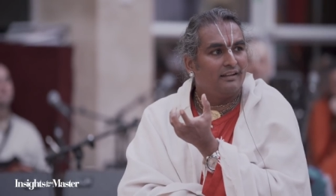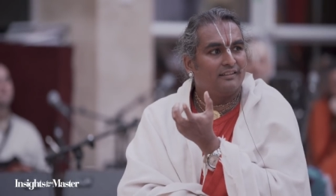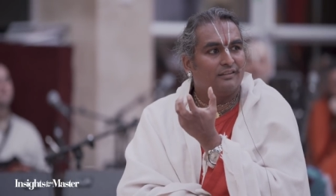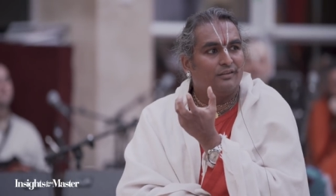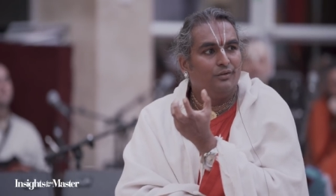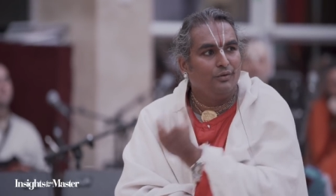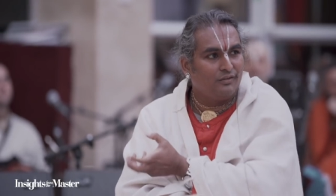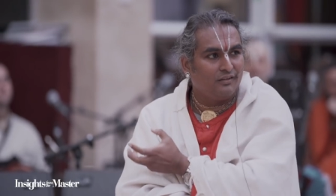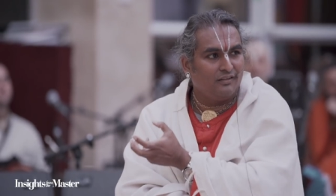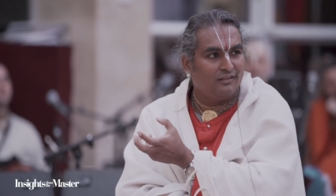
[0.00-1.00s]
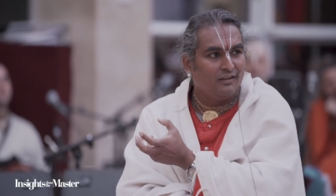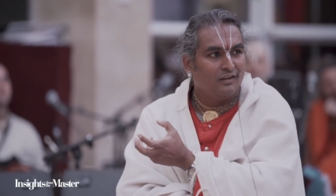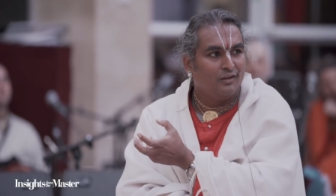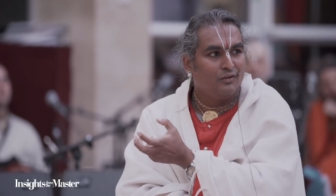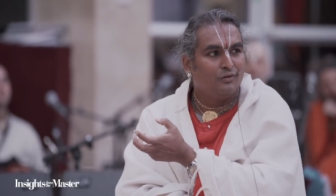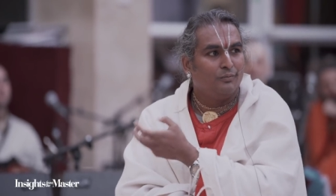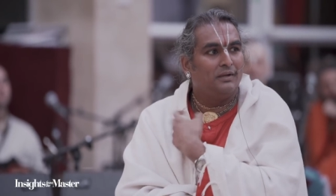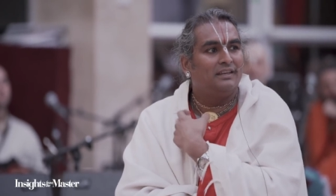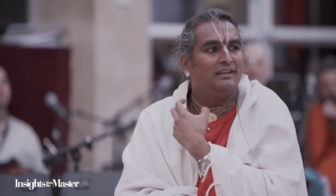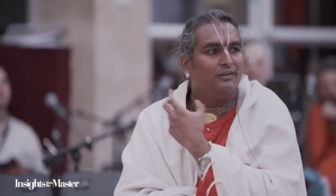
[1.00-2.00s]
excuses to
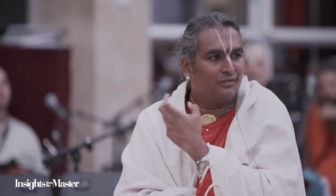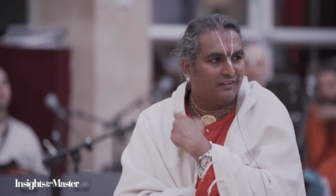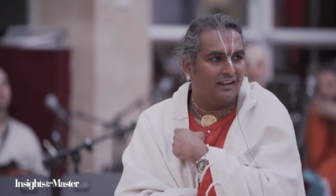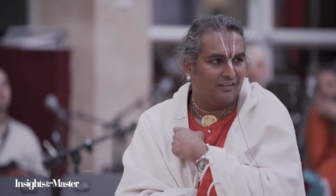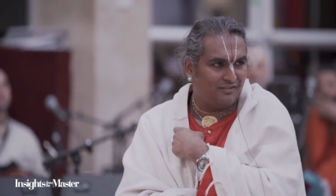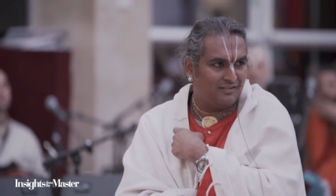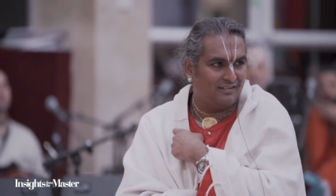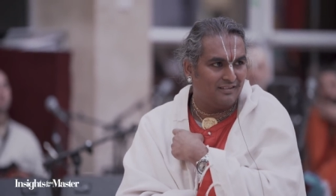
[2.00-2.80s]
pity yourself.